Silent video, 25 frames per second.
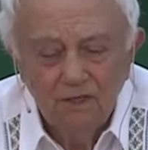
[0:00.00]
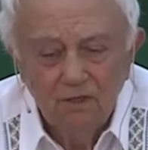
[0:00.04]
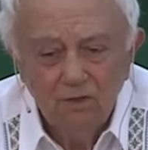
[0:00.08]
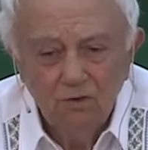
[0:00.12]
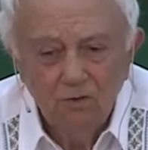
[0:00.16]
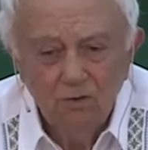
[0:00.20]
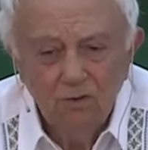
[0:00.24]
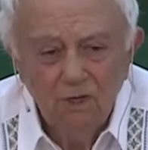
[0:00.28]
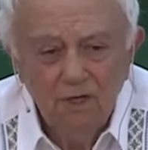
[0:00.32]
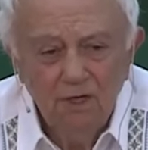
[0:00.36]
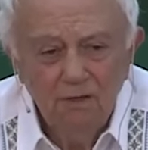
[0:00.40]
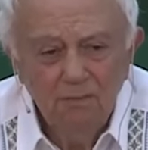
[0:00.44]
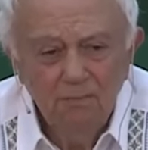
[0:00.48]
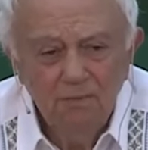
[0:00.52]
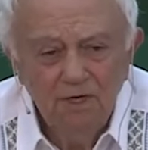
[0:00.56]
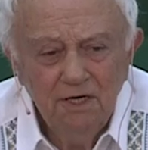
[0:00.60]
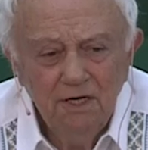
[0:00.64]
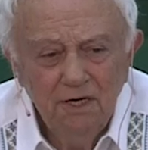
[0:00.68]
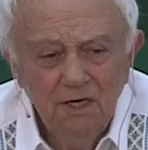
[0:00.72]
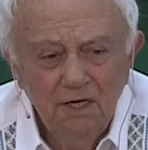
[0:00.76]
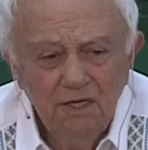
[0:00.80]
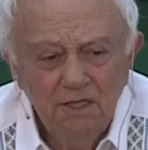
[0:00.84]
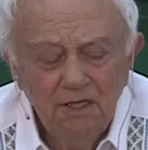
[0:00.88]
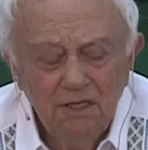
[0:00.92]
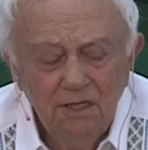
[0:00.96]
to
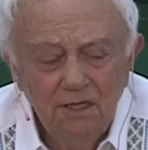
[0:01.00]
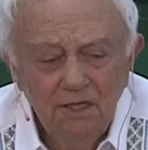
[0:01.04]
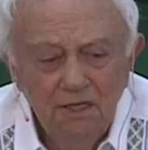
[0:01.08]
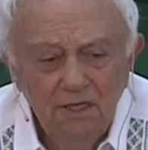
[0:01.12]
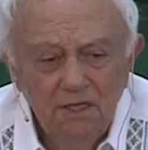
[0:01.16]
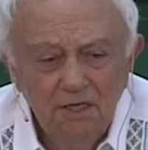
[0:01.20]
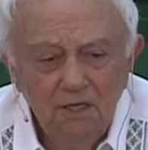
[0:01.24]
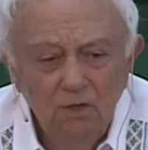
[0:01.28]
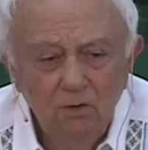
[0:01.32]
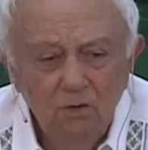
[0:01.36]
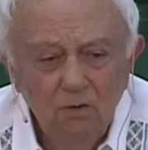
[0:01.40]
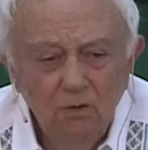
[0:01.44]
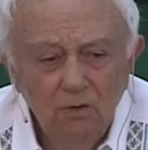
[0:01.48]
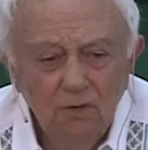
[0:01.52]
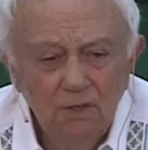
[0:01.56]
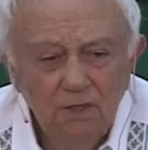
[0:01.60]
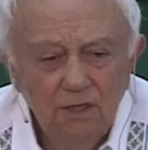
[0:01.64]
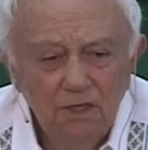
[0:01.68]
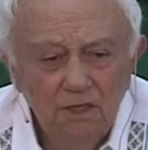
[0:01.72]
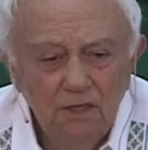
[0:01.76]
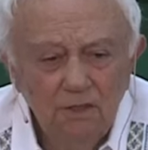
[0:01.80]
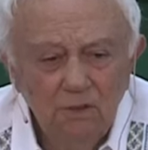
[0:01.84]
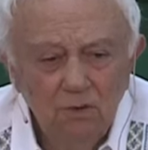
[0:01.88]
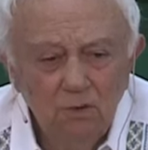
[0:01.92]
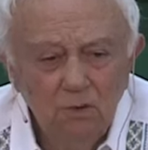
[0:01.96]
eliminate the ego
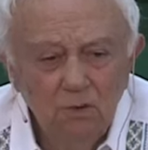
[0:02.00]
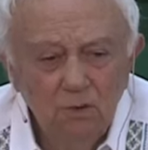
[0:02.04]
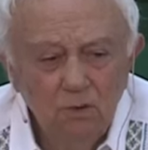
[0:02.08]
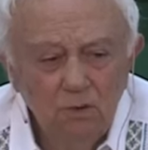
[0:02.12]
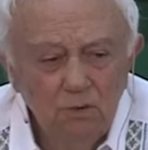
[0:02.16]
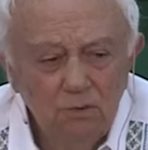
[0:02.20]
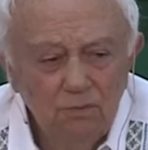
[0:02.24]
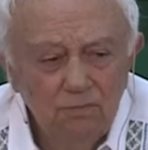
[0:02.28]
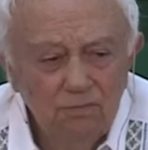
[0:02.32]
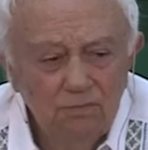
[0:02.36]
and to